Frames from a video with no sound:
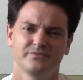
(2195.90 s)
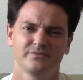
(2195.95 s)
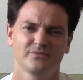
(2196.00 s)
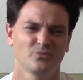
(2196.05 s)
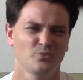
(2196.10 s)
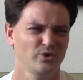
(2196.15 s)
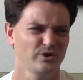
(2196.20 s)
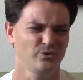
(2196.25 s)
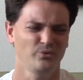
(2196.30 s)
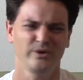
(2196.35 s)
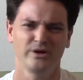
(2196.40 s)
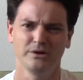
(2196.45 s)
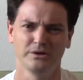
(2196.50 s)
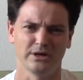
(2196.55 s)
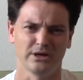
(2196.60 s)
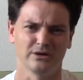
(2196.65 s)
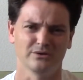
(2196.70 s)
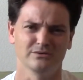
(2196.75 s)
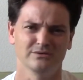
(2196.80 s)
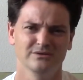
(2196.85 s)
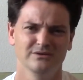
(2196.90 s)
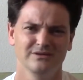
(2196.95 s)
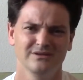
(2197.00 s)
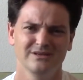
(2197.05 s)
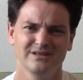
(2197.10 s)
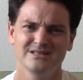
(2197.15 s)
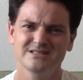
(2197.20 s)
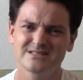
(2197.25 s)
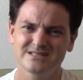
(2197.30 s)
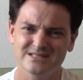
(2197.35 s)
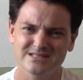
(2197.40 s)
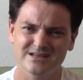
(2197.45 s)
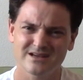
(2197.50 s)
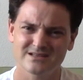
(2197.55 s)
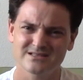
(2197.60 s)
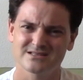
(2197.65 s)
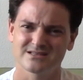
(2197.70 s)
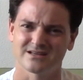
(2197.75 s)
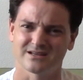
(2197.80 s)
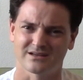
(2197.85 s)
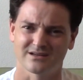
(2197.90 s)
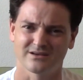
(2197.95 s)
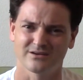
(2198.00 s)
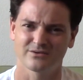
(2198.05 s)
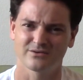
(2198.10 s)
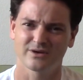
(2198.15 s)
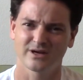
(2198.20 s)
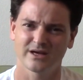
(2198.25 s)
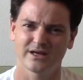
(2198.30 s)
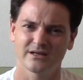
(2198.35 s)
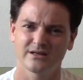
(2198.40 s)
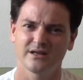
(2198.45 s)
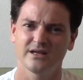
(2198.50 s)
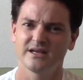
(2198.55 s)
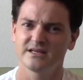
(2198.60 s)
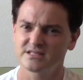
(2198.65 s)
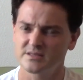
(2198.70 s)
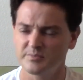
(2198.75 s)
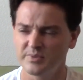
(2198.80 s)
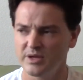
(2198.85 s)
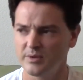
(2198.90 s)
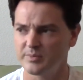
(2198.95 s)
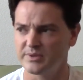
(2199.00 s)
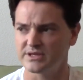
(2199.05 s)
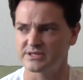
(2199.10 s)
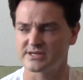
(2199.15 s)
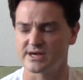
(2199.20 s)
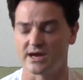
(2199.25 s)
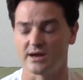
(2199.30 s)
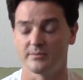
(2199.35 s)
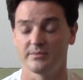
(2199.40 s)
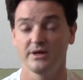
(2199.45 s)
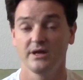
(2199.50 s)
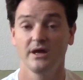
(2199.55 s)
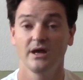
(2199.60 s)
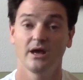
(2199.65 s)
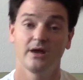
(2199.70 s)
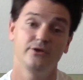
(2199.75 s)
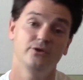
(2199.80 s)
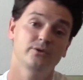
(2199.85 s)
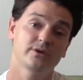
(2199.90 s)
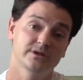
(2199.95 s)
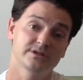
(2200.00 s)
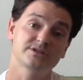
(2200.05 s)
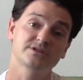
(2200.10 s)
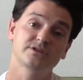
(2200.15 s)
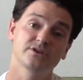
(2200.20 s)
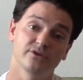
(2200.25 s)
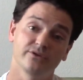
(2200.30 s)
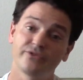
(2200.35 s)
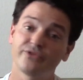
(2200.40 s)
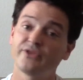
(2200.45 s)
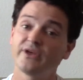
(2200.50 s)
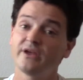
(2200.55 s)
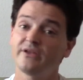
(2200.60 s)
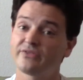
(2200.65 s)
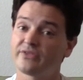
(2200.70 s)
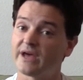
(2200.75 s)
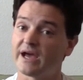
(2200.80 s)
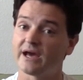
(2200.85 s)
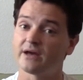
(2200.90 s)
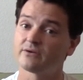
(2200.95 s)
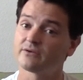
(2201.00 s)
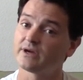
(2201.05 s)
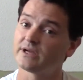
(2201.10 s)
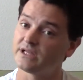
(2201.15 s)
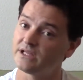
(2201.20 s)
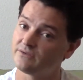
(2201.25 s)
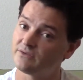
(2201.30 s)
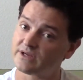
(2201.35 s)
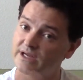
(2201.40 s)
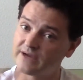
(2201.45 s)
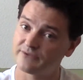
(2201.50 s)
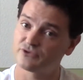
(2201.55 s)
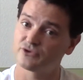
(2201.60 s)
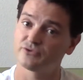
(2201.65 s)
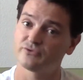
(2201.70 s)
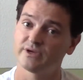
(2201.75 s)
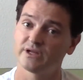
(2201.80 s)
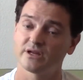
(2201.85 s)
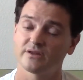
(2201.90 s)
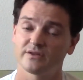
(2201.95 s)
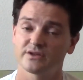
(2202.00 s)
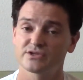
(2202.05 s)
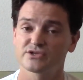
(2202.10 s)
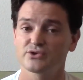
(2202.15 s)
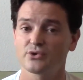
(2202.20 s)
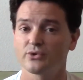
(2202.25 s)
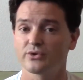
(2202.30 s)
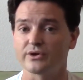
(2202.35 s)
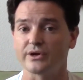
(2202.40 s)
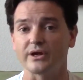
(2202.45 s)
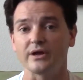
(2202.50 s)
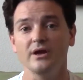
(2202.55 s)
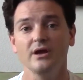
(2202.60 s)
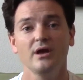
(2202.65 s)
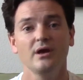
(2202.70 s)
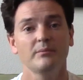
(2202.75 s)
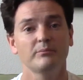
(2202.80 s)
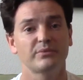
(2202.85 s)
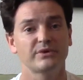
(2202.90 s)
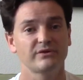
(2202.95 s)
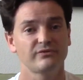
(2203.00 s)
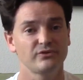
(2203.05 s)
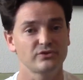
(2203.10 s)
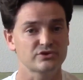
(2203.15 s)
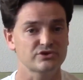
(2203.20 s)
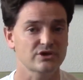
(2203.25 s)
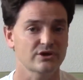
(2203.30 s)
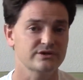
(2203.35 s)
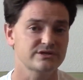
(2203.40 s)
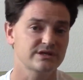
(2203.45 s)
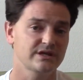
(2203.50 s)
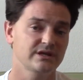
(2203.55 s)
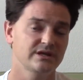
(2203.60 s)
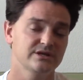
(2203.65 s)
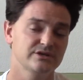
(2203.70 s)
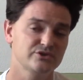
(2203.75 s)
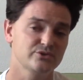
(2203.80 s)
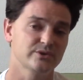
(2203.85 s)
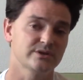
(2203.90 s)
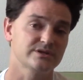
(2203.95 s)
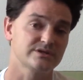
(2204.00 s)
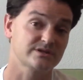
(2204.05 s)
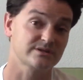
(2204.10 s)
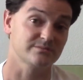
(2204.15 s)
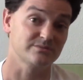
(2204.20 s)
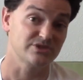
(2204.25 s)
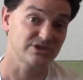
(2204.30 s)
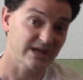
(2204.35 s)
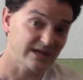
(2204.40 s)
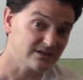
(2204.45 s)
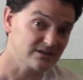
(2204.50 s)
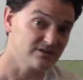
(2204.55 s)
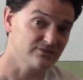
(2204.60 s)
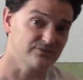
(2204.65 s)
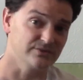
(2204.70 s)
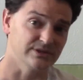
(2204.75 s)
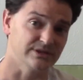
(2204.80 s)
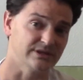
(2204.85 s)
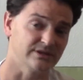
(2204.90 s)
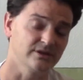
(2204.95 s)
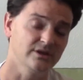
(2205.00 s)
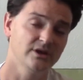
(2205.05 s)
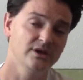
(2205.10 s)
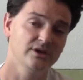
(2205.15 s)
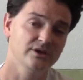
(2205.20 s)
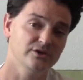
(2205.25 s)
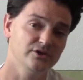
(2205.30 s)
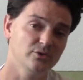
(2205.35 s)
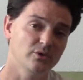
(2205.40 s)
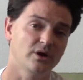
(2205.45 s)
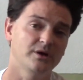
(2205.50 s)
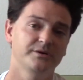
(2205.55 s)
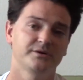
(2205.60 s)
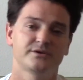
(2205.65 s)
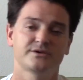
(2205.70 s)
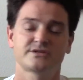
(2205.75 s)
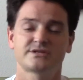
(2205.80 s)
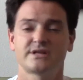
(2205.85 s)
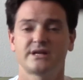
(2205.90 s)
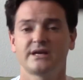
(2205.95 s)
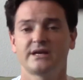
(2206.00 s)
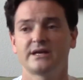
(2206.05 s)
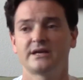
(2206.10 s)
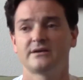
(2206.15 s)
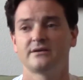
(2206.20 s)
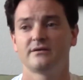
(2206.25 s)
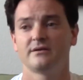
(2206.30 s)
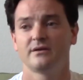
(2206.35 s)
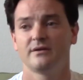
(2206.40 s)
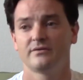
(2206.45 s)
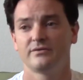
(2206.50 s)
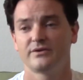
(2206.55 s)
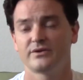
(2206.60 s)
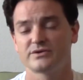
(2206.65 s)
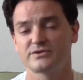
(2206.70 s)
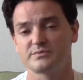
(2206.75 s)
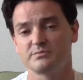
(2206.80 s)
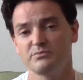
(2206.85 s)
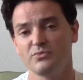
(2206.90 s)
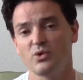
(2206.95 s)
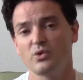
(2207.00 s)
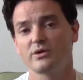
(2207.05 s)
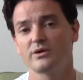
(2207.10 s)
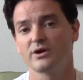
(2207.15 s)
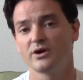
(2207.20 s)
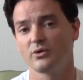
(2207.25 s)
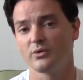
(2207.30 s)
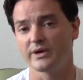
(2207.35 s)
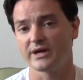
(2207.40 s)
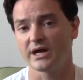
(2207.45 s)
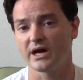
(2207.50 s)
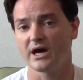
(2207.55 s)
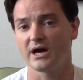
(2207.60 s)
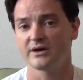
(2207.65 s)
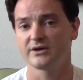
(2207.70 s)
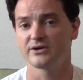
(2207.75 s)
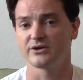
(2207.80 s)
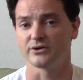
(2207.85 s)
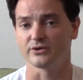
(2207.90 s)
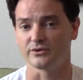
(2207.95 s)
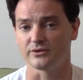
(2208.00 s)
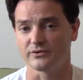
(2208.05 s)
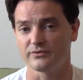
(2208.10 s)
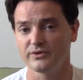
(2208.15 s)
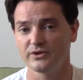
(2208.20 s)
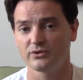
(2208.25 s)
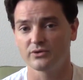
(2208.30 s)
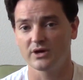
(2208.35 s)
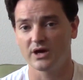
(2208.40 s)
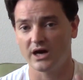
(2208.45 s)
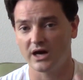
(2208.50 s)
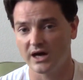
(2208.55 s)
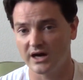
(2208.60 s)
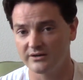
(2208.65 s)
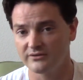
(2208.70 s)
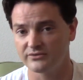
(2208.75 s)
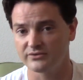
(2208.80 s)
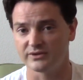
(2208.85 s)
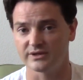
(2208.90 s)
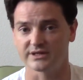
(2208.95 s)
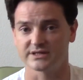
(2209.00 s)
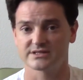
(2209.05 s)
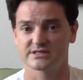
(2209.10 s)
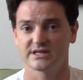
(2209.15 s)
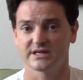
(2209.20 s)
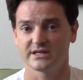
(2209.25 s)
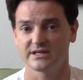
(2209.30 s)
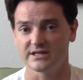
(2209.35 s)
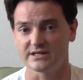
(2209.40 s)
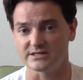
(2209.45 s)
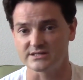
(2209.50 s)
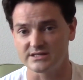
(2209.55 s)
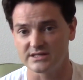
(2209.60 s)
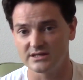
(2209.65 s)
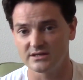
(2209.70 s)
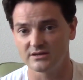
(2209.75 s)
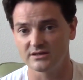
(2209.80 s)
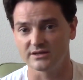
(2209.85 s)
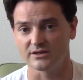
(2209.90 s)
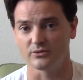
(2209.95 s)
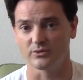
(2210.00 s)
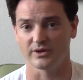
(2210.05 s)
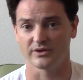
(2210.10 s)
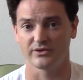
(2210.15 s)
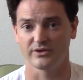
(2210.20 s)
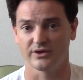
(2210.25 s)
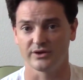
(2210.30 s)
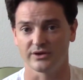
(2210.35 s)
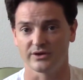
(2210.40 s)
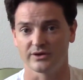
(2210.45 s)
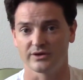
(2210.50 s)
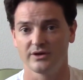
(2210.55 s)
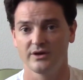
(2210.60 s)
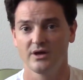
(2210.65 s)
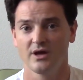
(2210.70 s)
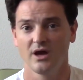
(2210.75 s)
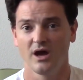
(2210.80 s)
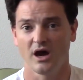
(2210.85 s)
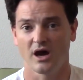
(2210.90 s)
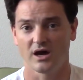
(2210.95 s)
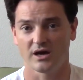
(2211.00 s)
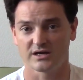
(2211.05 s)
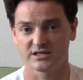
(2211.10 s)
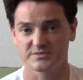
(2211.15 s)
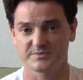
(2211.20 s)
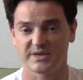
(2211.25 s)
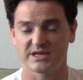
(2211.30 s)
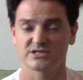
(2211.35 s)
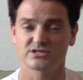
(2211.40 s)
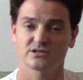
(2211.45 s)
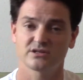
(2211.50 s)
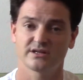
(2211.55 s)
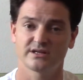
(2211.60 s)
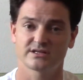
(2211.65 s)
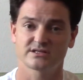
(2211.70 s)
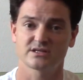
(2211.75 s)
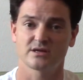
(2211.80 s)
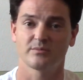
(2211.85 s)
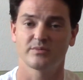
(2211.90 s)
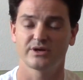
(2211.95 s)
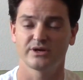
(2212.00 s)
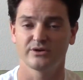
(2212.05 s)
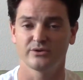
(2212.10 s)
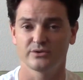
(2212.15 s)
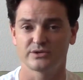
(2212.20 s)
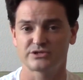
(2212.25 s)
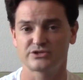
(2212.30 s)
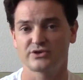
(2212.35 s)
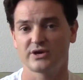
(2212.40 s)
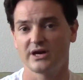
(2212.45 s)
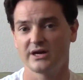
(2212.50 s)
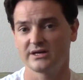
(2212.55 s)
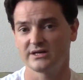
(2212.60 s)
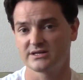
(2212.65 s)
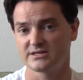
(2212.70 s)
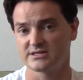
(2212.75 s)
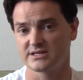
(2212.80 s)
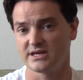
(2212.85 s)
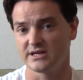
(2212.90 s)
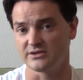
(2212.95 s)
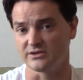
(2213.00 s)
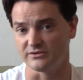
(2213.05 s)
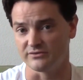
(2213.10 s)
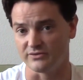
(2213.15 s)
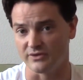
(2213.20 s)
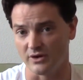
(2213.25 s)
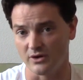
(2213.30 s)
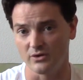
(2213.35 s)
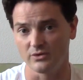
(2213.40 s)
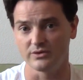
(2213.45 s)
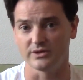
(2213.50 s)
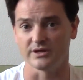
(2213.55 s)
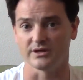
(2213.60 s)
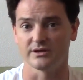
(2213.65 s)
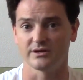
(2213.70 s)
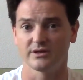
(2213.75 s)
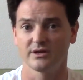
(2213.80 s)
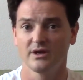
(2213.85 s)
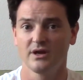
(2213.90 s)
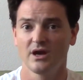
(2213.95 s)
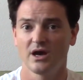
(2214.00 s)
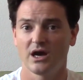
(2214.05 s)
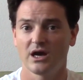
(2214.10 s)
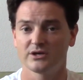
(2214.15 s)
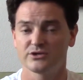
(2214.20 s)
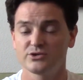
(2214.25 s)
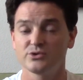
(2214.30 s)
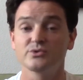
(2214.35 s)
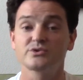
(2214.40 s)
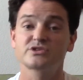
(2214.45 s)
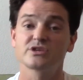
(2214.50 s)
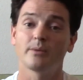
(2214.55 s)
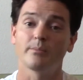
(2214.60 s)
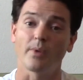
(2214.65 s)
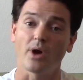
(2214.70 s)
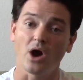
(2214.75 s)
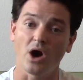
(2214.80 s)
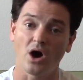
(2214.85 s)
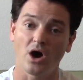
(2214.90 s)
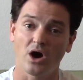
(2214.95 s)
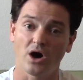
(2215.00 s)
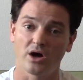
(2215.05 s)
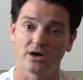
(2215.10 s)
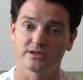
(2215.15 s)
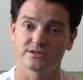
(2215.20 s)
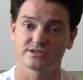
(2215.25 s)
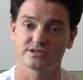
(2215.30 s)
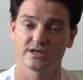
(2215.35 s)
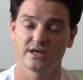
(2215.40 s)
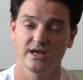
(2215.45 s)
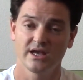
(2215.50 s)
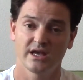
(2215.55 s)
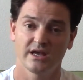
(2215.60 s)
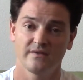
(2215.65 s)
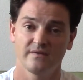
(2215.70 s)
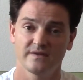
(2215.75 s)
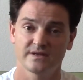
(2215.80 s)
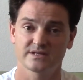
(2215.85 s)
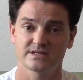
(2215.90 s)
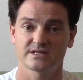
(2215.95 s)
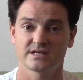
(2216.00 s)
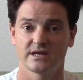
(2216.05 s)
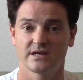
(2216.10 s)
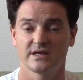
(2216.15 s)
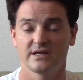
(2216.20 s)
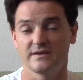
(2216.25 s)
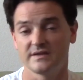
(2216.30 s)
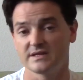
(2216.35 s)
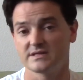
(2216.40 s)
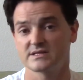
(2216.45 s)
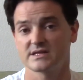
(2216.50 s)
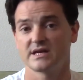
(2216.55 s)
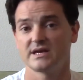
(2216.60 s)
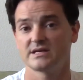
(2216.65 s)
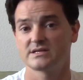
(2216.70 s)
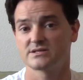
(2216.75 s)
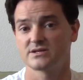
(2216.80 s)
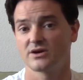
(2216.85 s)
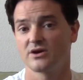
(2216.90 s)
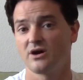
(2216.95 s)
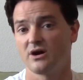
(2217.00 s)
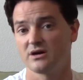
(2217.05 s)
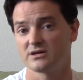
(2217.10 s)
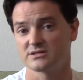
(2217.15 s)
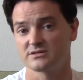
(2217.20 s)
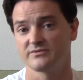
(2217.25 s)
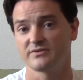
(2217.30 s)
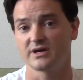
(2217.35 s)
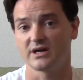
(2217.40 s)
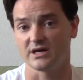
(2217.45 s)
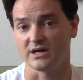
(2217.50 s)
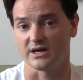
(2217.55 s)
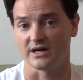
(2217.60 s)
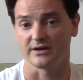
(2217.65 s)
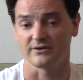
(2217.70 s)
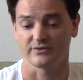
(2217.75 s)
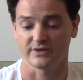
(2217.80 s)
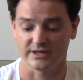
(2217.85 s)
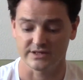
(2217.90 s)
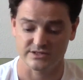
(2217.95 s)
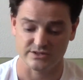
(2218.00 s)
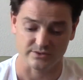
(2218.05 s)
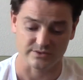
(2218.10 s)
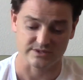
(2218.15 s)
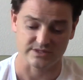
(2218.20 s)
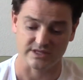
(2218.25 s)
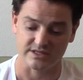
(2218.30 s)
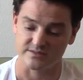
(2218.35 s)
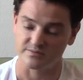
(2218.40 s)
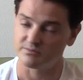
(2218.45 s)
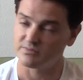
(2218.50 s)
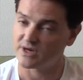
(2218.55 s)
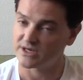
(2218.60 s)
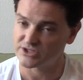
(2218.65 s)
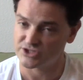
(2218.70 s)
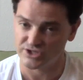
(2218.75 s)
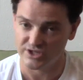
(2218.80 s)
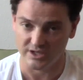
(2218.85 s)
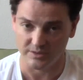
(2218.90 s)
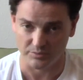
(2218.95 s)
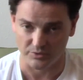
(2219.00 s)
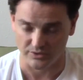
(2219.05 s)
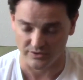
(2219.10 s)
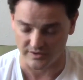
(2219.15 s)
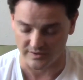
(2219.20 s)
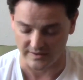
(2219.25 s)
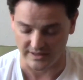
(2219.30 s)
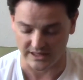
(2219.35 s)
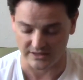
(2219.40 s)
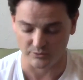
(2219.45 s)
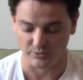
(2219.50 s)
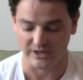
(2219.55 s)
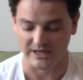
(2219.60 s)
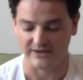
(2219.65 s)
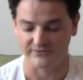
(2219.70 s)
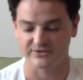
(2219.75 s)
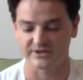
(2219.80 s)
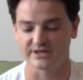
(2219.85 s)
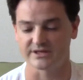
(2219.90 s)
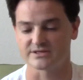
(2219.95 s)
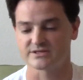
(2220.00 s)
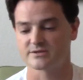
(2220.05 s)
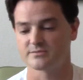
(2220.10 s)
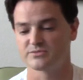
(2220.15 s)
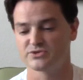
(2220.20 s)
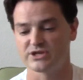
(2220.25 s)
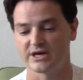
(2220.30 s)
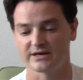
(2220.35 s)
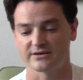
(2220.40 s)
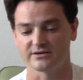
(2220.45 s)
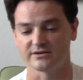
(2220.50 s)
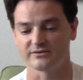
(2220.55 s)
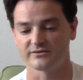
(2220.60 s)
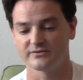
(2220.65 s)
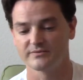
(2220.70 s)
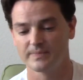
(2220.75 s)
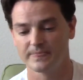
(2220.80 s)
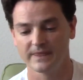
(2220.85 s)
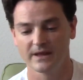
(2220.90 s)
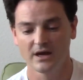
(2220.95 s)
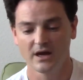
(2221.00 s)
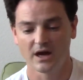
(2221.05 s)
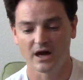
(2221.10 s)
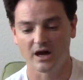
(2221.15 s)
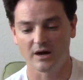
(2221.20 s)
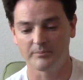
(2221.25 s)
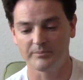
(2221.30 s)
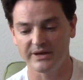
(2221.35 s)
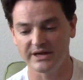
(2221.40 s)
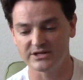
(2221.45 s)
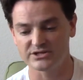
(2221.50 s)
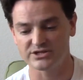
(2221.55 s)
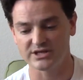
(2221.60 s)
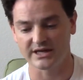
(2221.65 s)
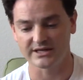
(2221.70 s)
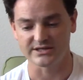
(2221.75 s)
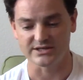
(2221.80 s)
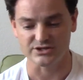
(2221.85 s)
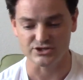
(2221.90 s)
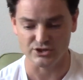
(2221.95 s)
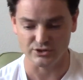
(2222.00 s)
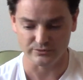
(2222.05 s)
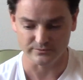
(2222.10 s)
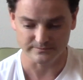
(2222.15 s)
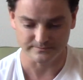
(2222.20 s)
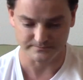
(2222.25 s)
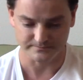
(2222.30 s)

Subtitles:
What a weirdo. He's disgusting, right? He's a peeping Tom. And you can still think that, right, even after reading the story. But if you start to get into it subjectively, you understand there's more going on here, the real conflicts that he's dealing with here, especially as somebody who is trying to stay devoted to some cause, in this case, the cause of God, right? So it's much deeper than that, and we have to get subjective. Page 92.